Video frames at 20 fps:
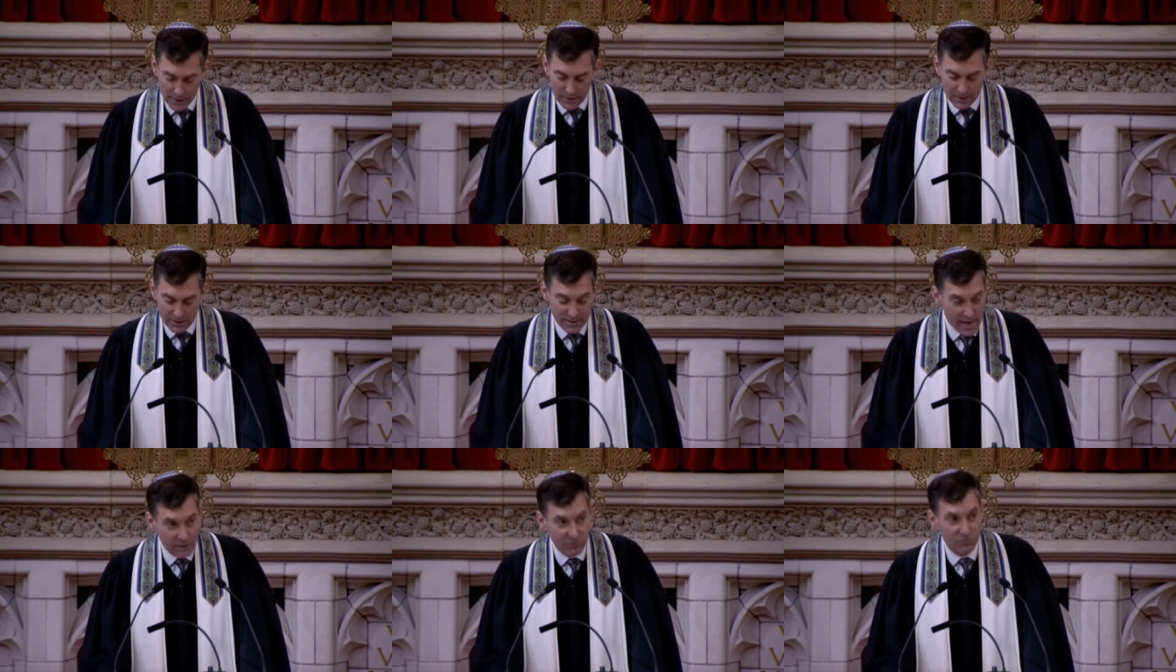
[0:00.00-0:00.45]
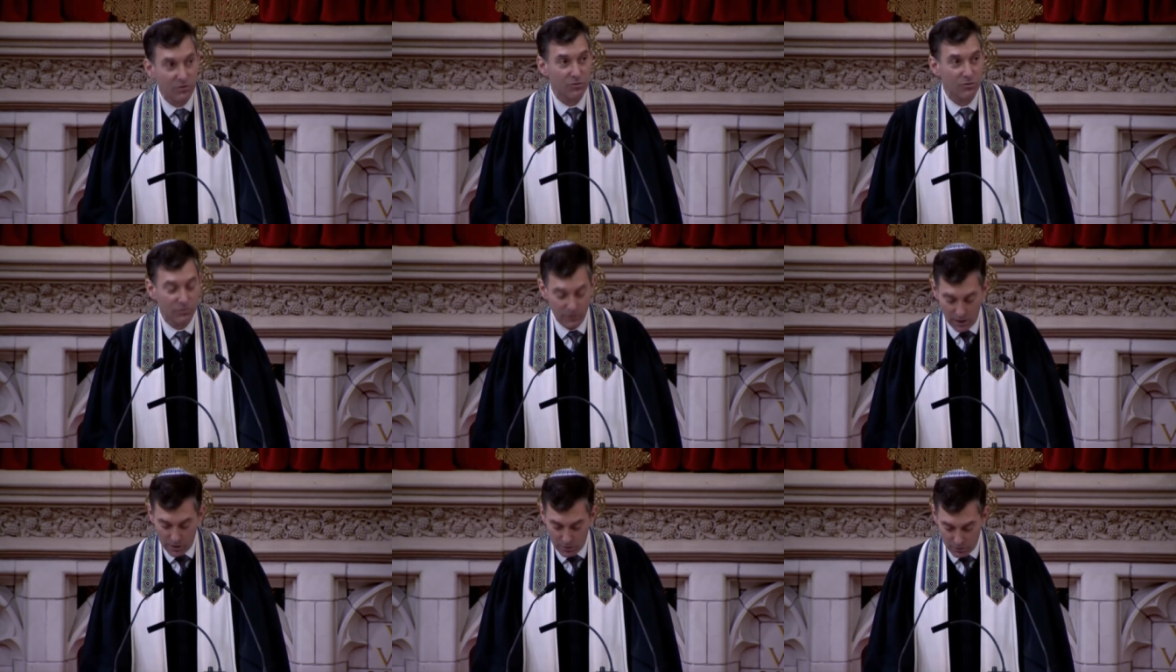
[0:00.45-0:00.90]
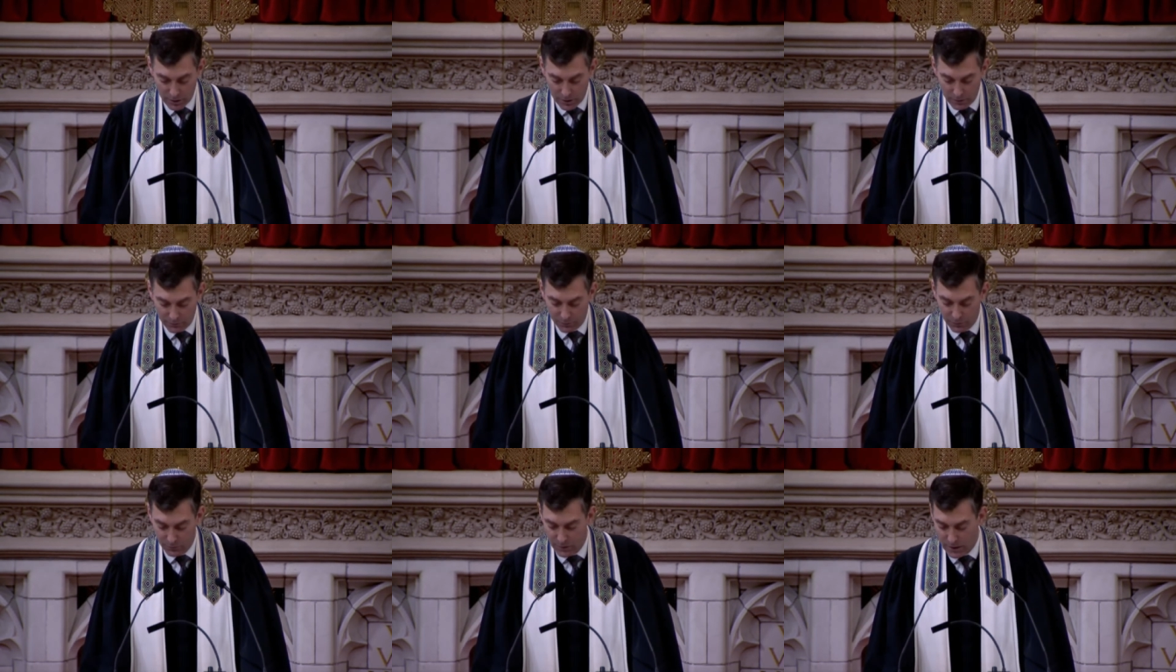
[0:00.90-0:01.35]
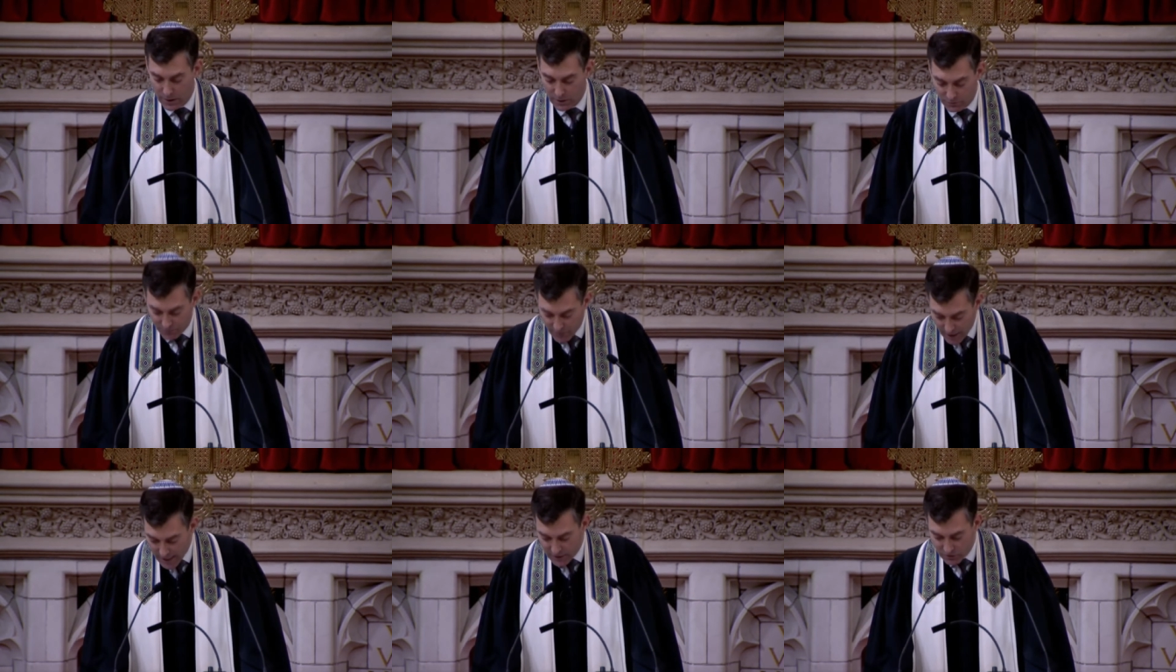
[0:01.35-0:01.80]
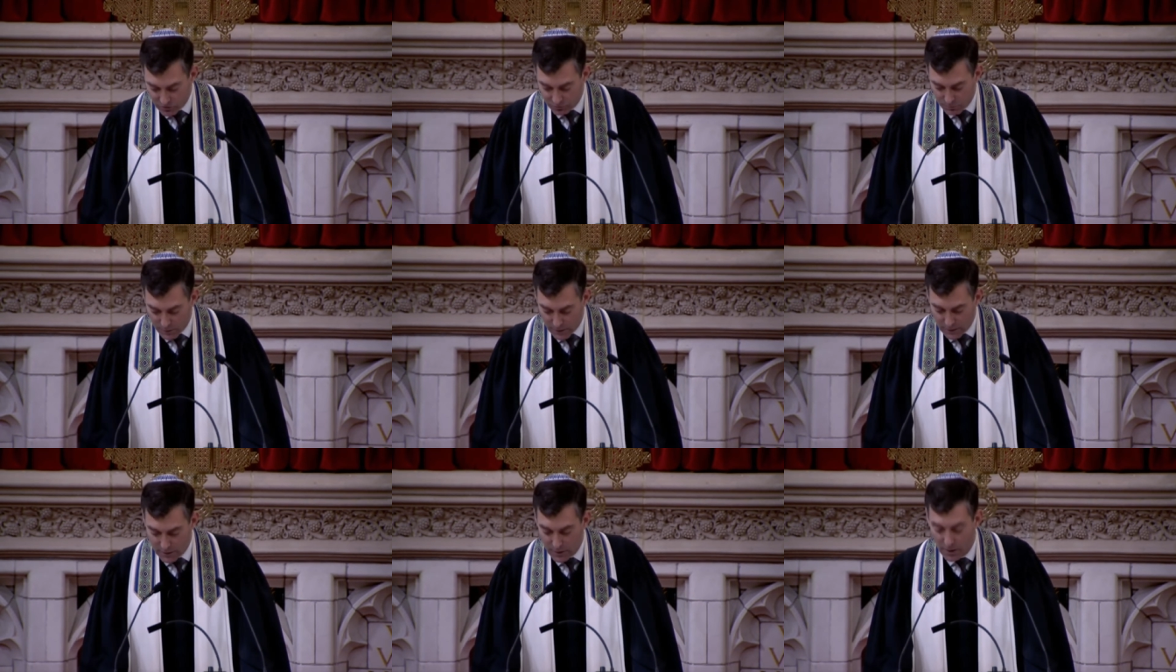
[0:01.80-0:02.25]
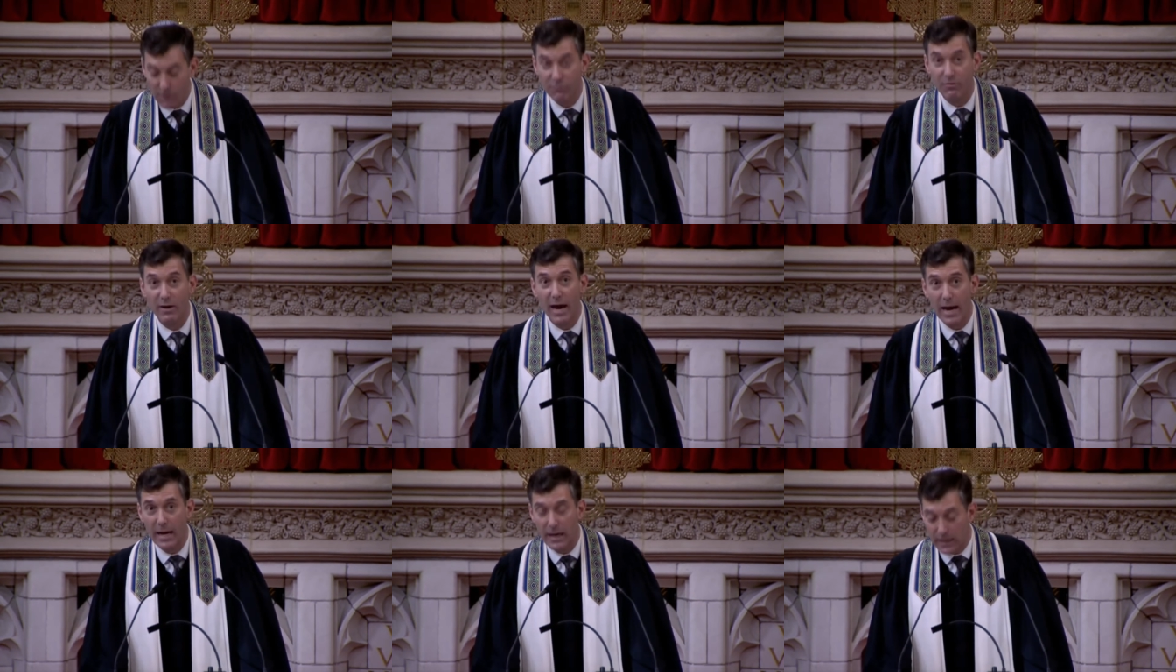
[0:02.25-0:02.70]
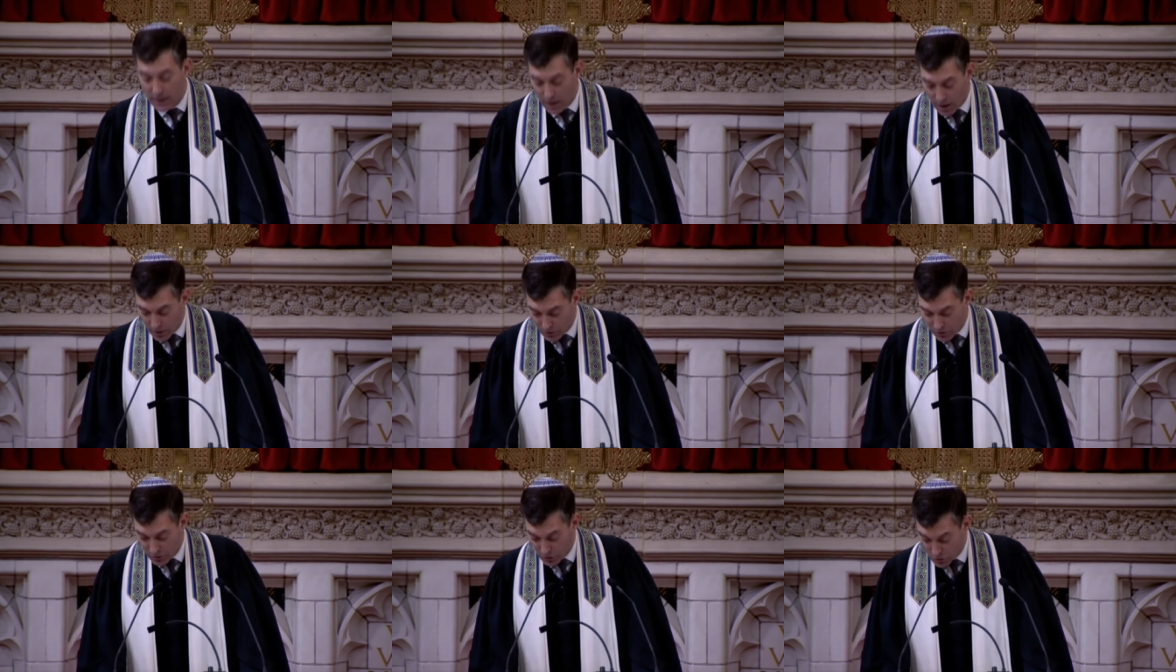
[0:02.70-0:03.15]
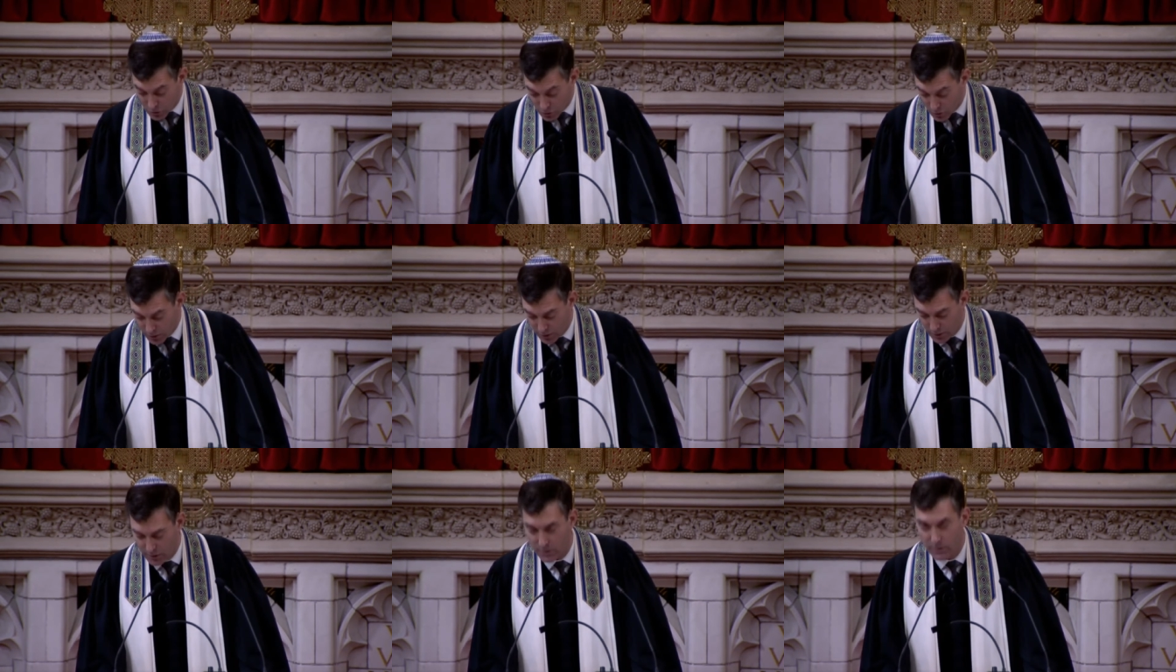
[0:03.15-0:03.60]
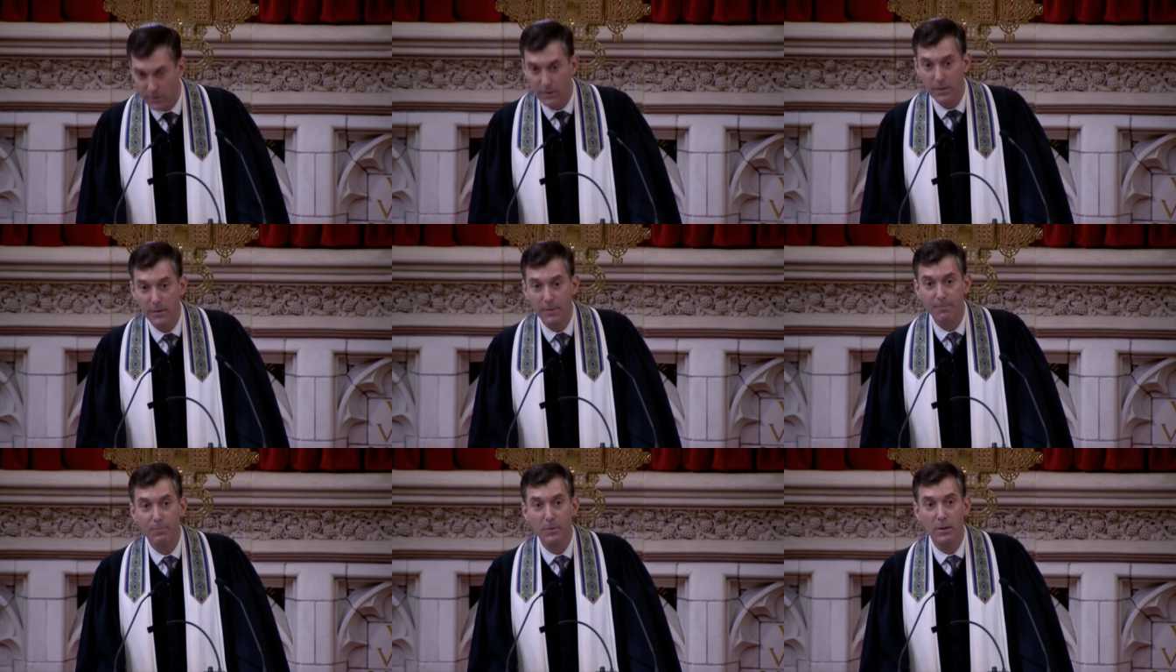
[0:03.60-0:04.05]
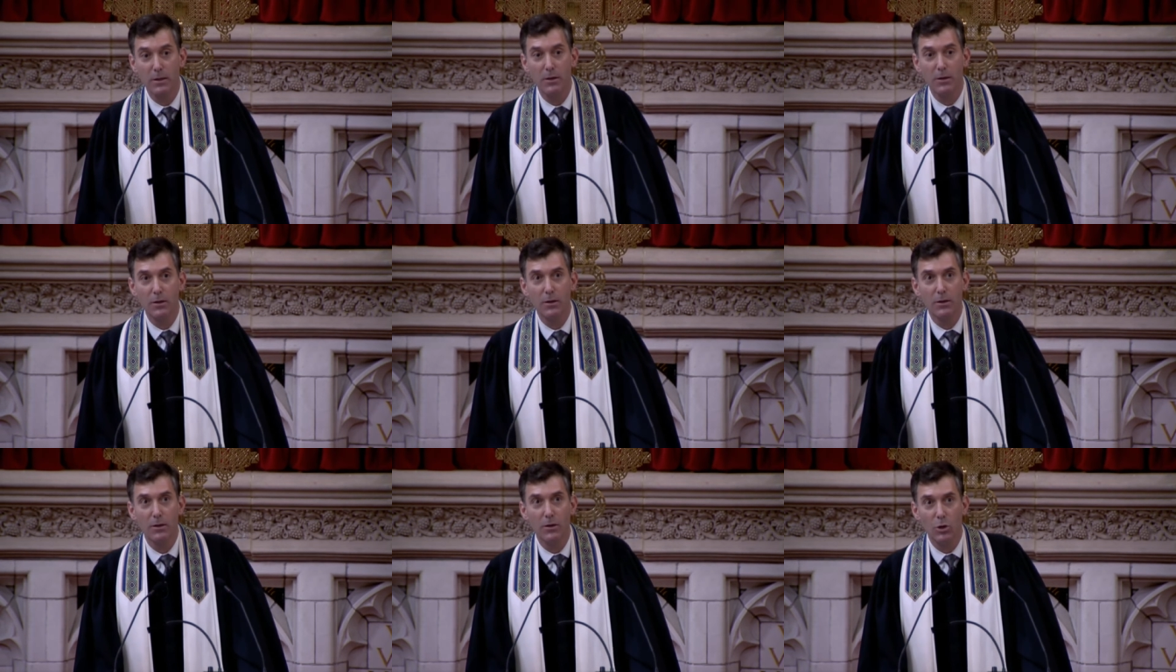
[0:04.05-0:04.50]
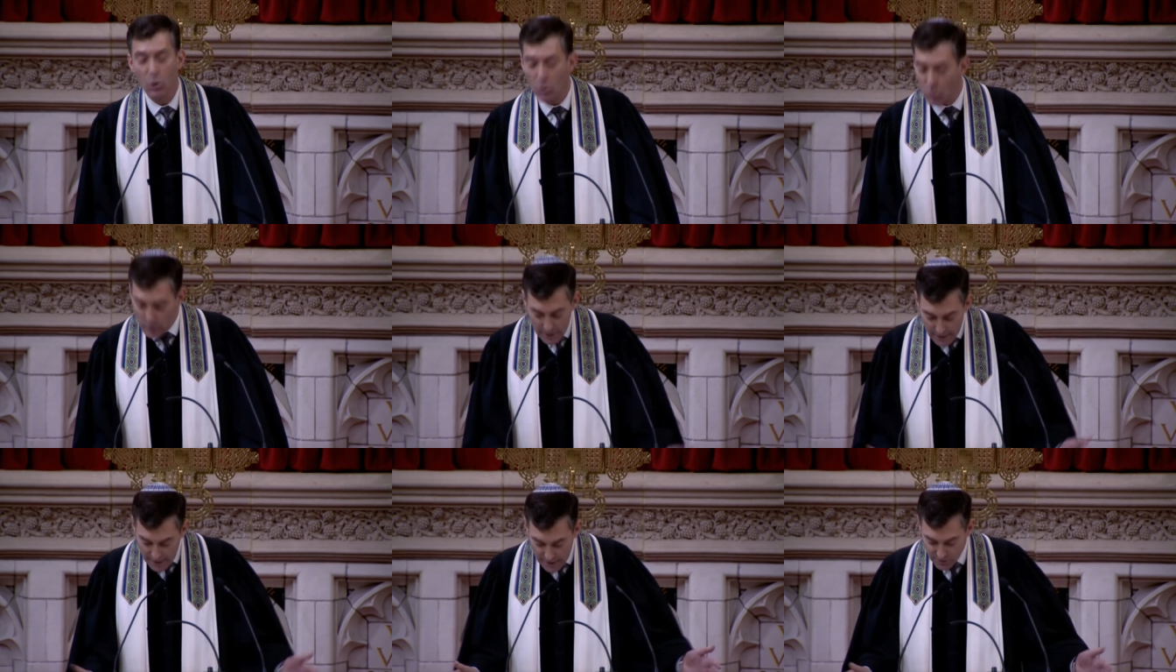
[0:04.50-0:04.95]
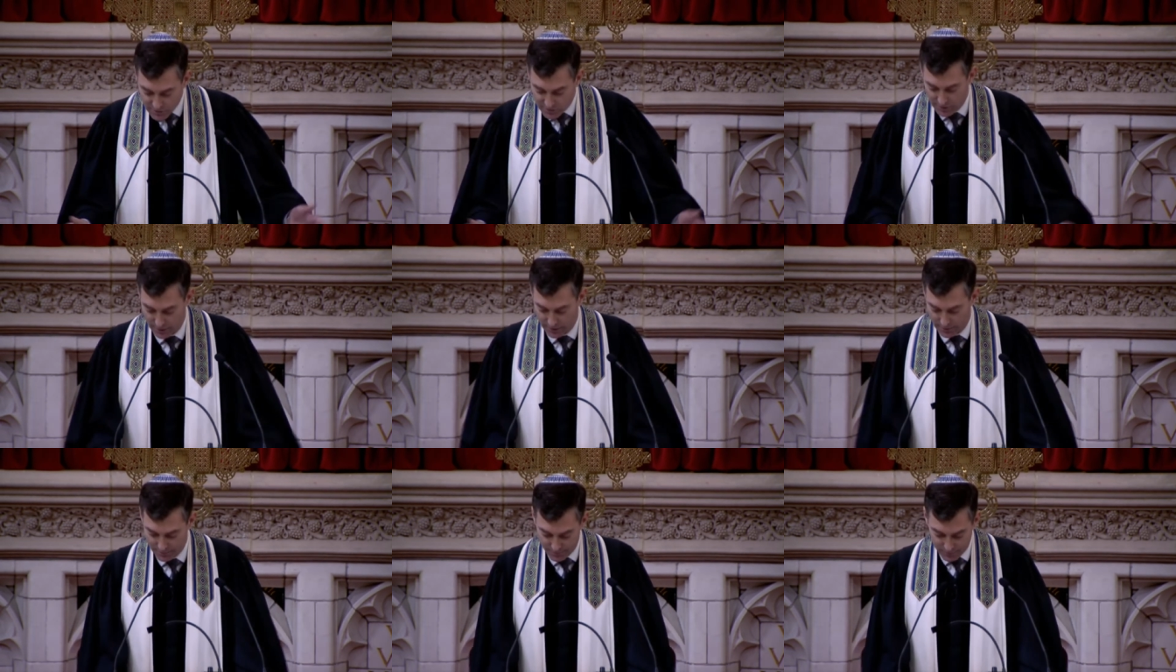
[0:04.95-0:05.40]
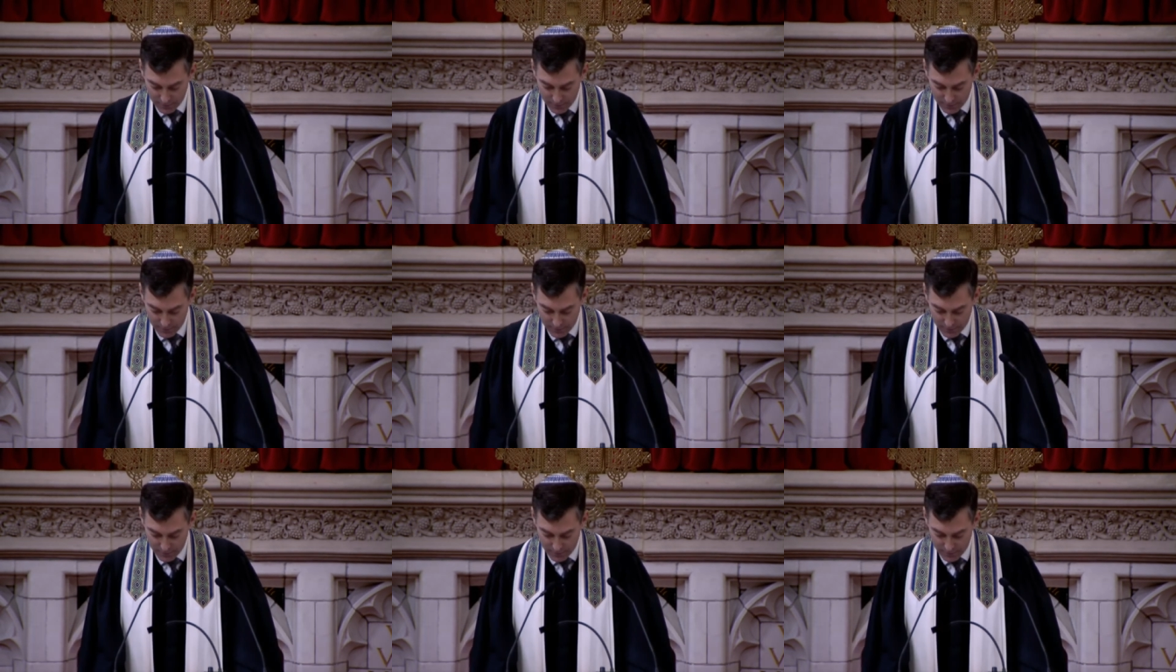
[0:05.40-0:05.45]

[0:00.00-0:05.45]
necessary for the advancement of any other good. Who needs it?